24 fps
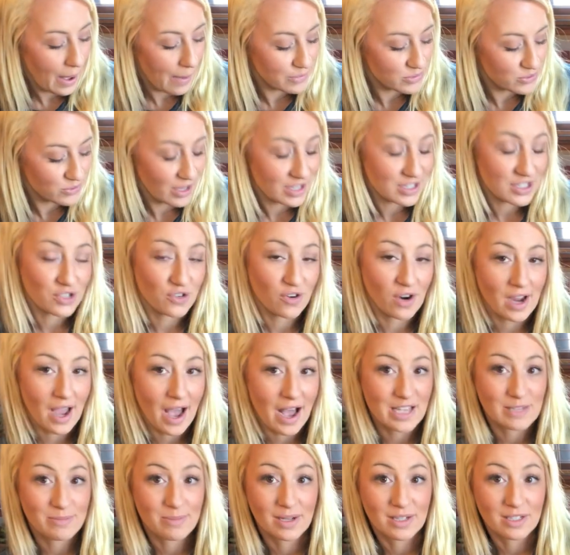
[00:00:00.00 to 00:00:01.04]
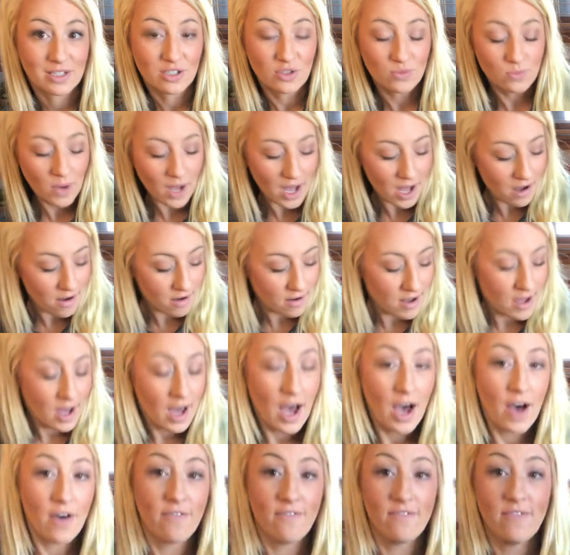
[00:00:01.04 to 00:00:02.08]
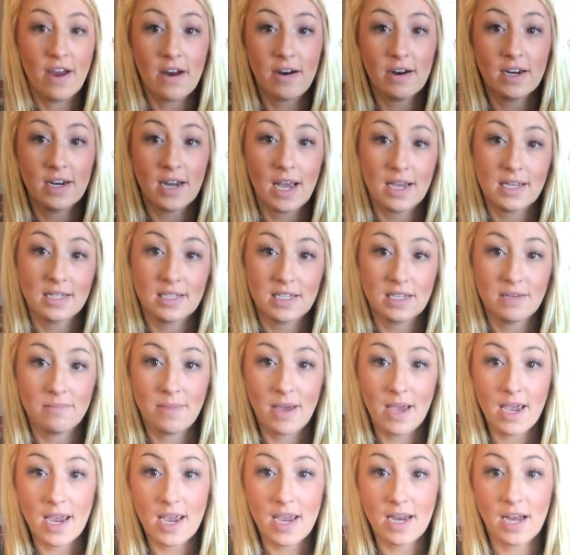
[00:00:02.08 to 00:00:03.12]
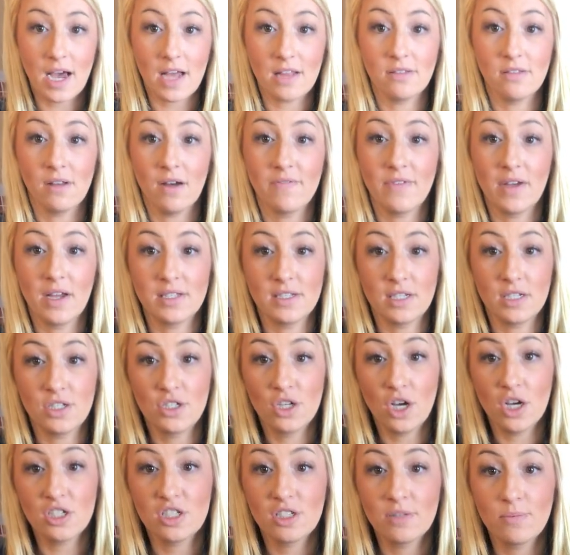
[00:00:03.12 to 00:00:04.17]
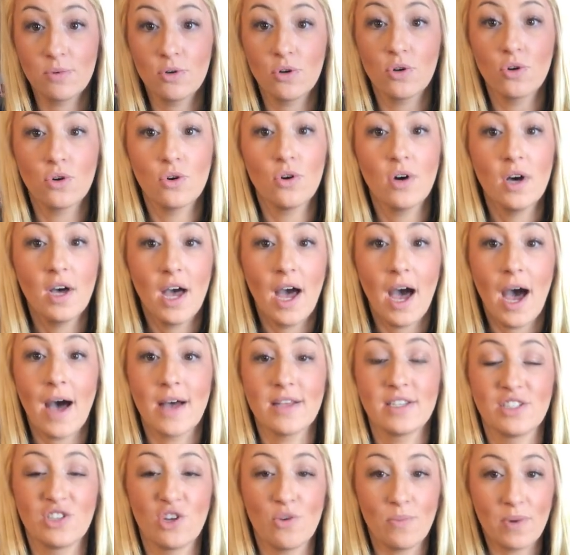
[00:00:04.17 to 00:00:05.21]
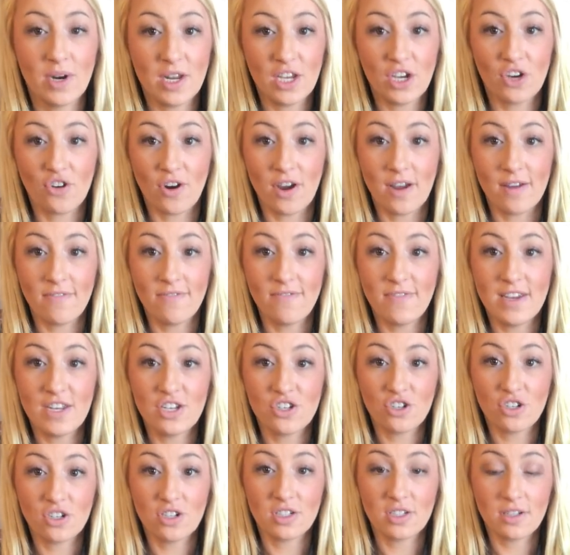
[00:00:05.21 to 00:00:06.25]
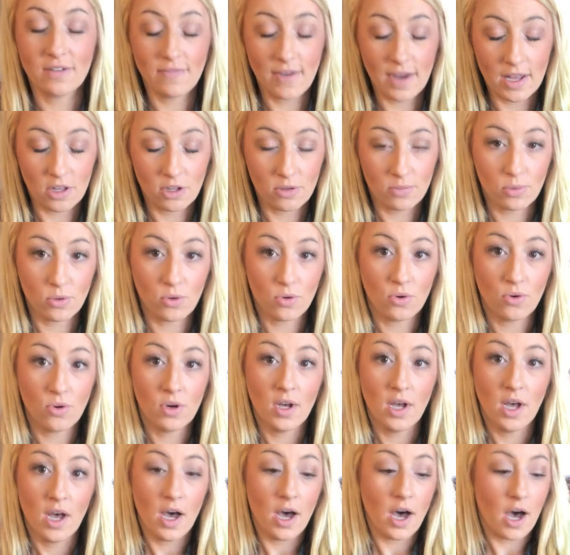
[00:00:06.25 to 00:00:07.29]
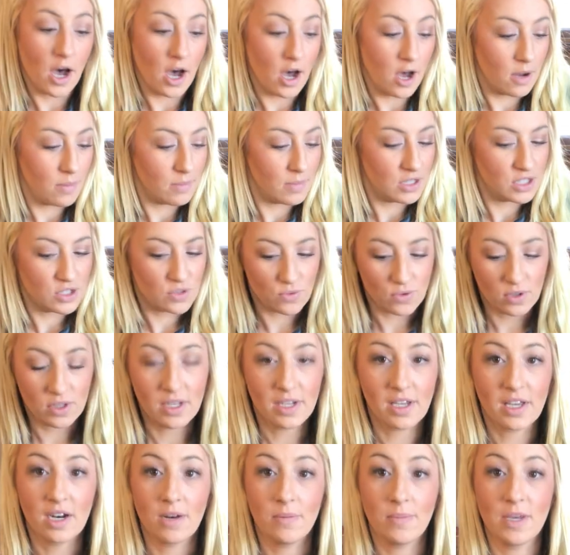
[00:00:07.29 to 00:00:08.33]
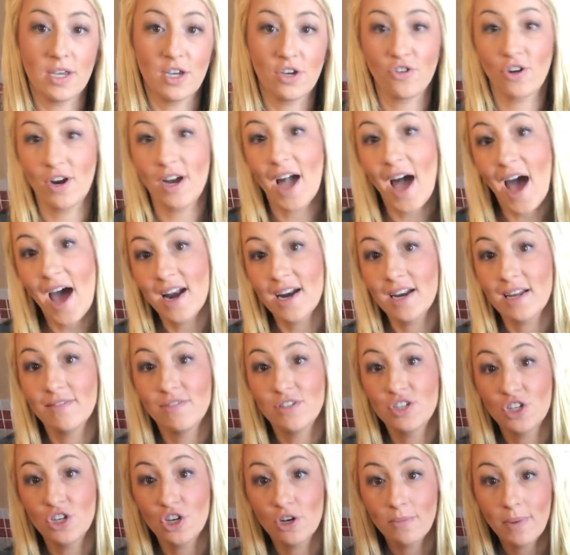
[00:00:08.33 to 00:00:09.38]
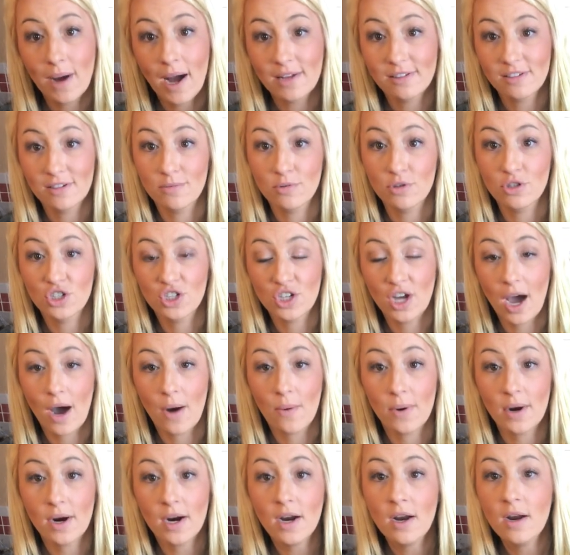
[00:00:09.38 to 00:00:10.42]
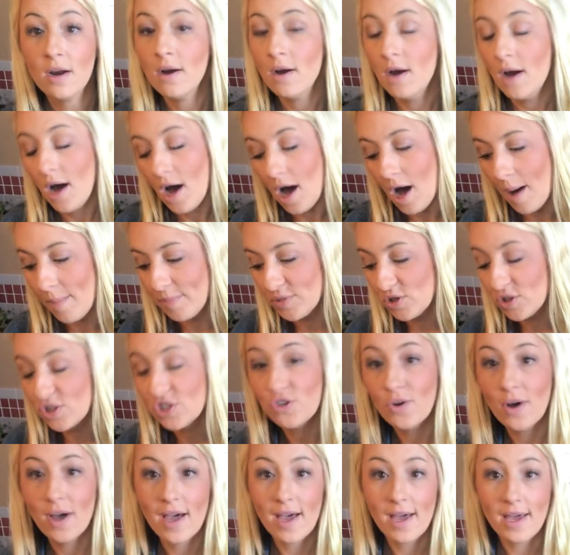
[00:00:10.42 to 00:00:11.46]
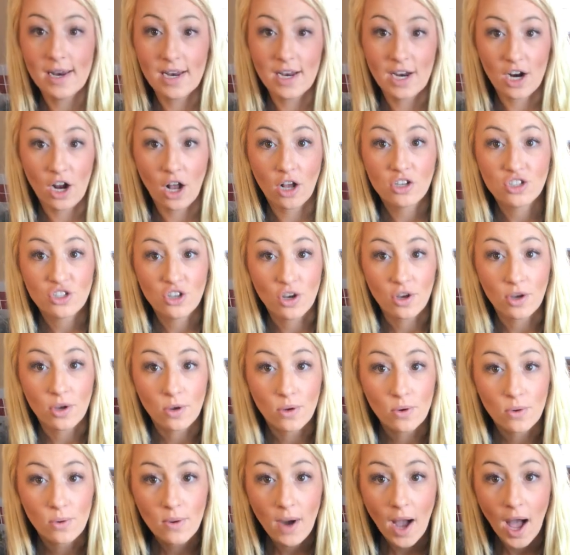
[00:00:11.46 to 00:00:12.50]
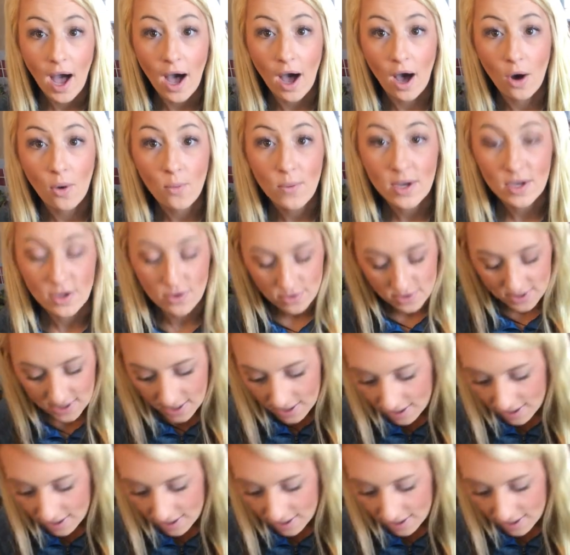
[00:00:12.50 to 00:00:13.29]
So that's a great aspect as well. Very nicely made. I love that it's adjustable, has so many great features available. It's really going to be a great additive to your bathtub or shower. So let's go ahead here. I'll show you how we use